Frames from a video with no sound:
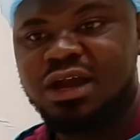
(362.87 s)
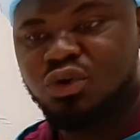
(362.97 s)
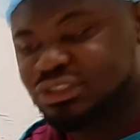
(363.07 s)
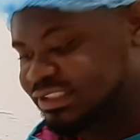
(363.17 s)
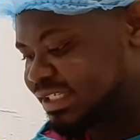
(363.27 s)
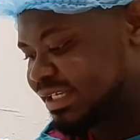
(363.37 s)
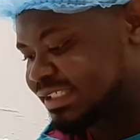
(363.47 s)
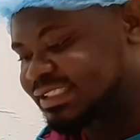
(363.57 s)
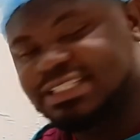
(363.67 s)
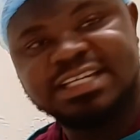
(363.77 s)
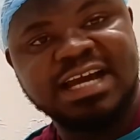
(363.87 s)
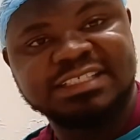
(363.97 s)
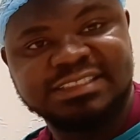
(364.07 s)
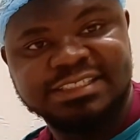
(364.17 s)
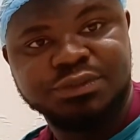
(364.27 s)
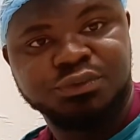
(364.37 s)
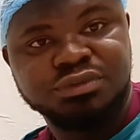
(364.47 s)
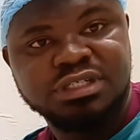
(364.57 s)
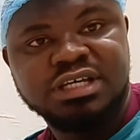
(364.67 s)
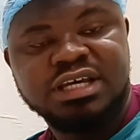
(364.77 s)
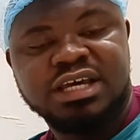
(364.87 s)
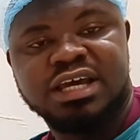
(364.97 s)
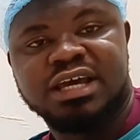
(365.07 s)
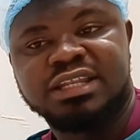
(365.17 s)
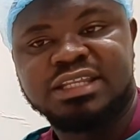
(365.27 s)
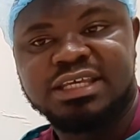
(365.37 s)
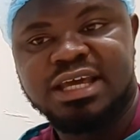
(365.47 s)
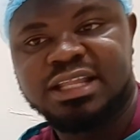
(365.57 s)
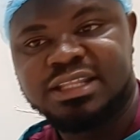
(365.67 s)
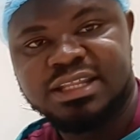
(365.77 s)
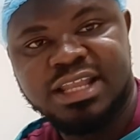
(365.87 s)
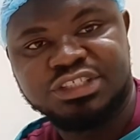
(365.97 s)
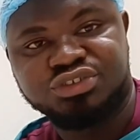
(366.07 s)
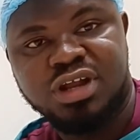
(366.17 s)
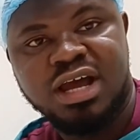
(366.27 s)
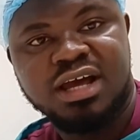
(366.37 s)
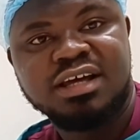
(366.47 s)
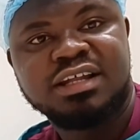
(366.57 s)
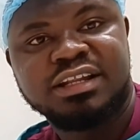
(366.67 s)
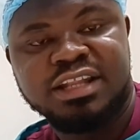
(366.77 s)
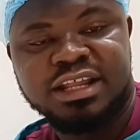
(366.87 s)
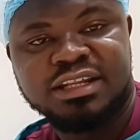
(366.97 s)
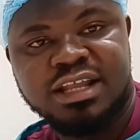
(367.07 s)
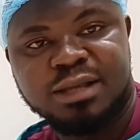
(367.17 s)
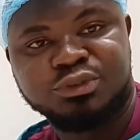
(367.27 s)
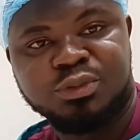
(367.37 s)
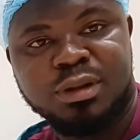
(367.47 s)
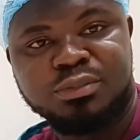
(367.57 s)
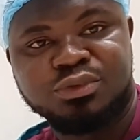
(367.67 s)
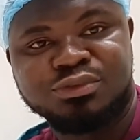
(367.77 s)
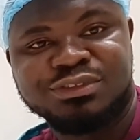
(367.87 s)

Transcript: cotton and the surgical steel, and they are the natural non-absorbable